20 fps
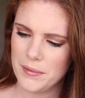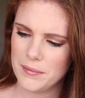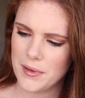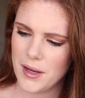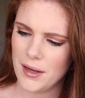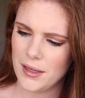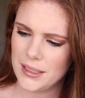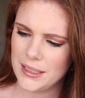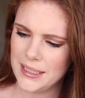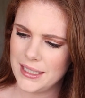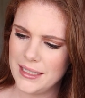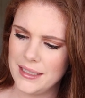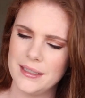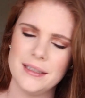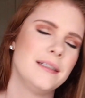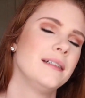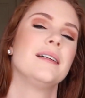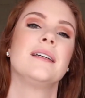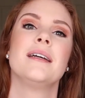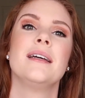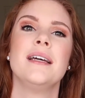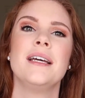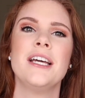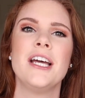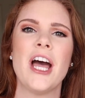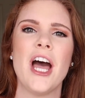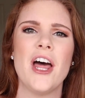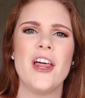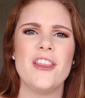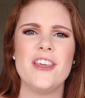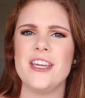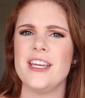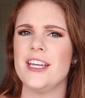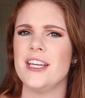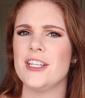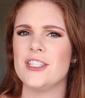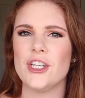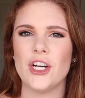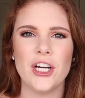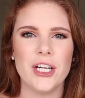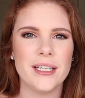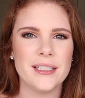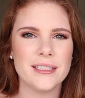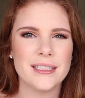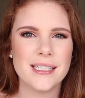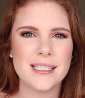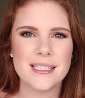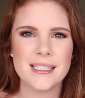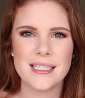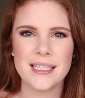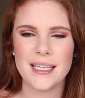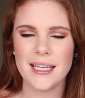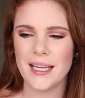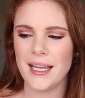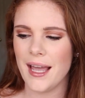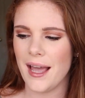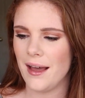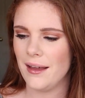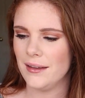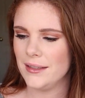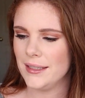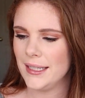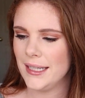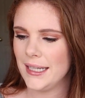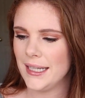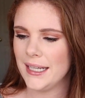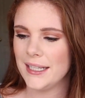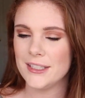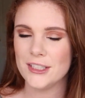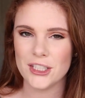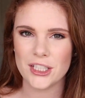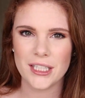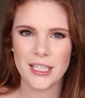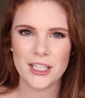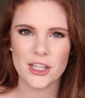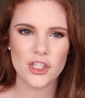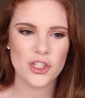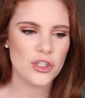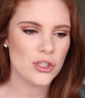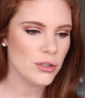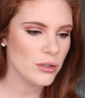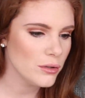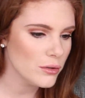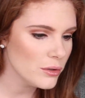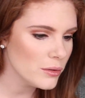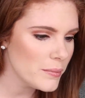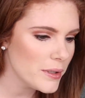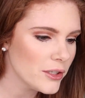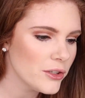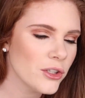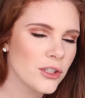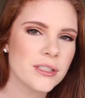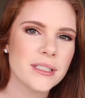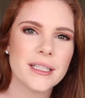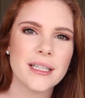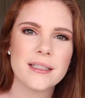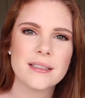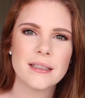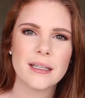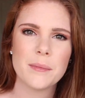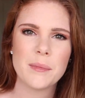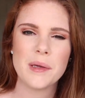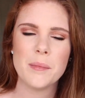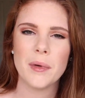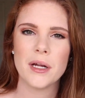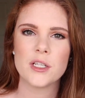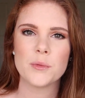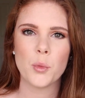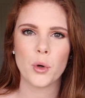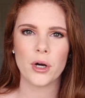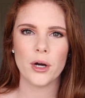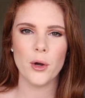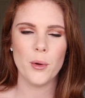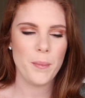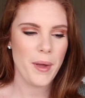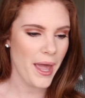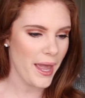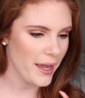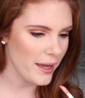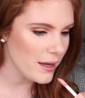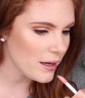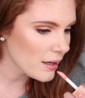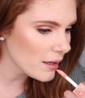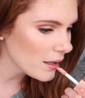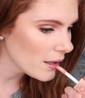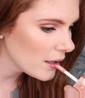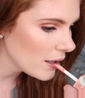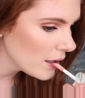On the Target listing online, looking at the tube, it looks like it's going to be much more opaque.